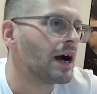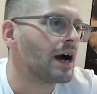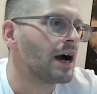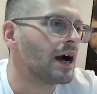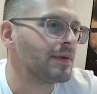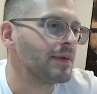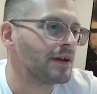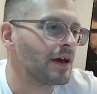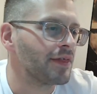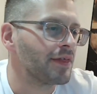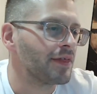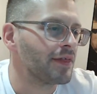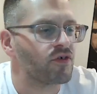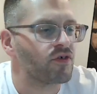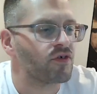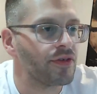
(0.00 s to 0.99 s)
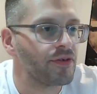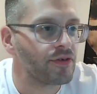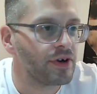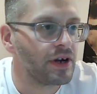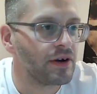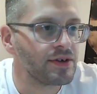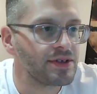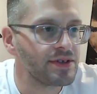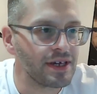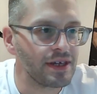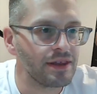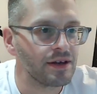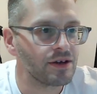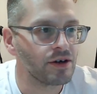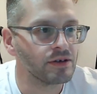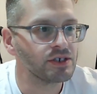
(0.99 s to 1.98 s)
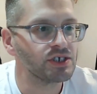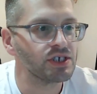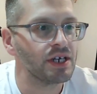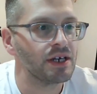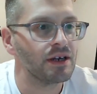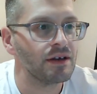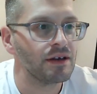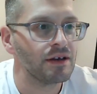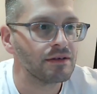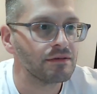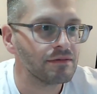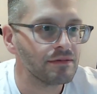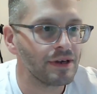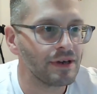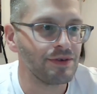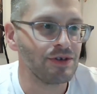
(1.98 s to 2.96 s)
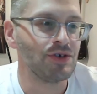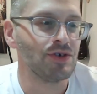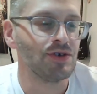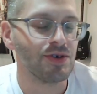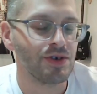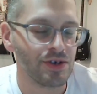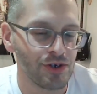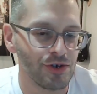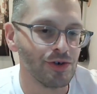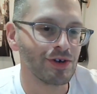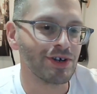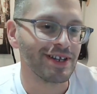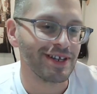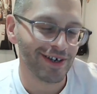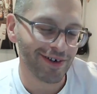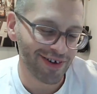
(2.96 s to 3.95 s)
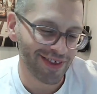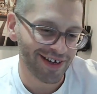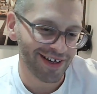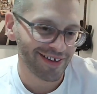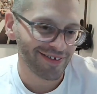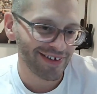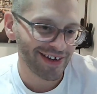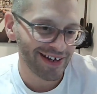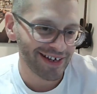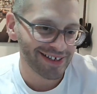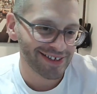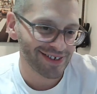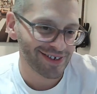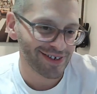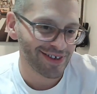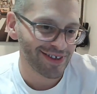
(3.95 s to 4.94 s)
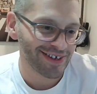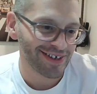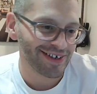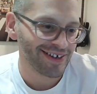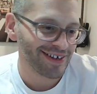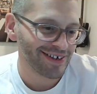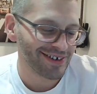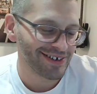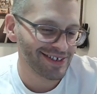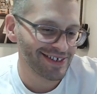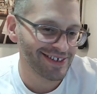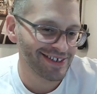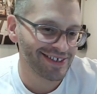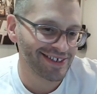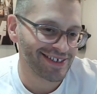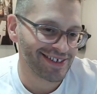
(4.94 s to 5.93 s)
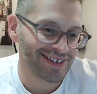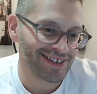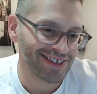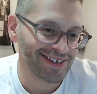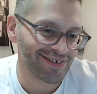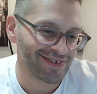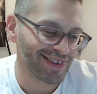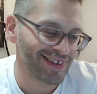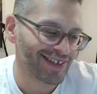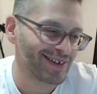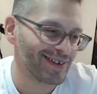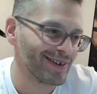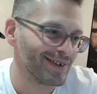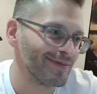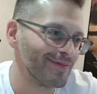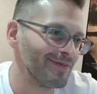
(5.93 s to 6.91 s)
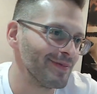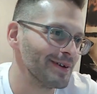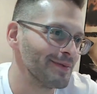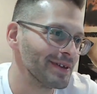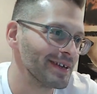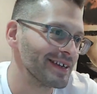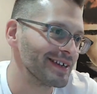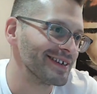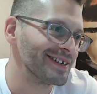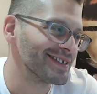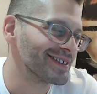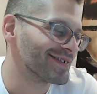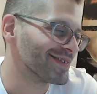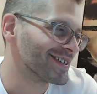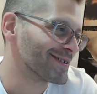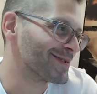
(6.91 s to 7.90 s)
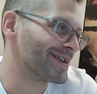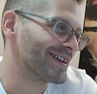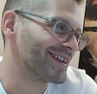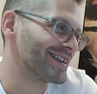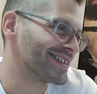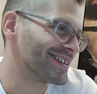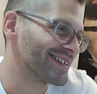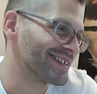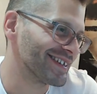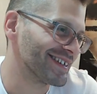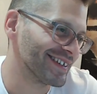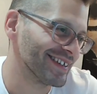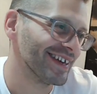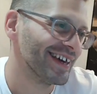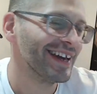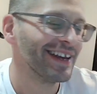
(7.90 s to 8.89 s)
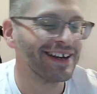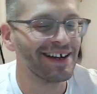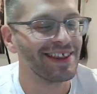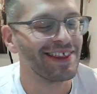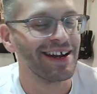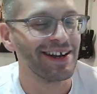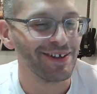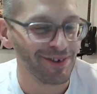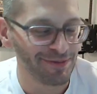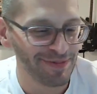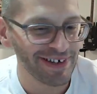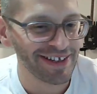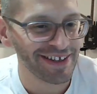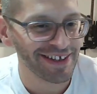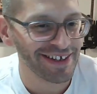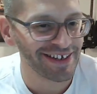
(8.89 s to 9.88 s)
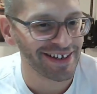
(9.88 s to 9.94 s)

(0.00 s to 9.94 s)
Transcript: I mean, I think for all three, I would say the coaching. I mean, you can deal with all of that because you're a sales consultant with a million years of experience. You're not that old, but you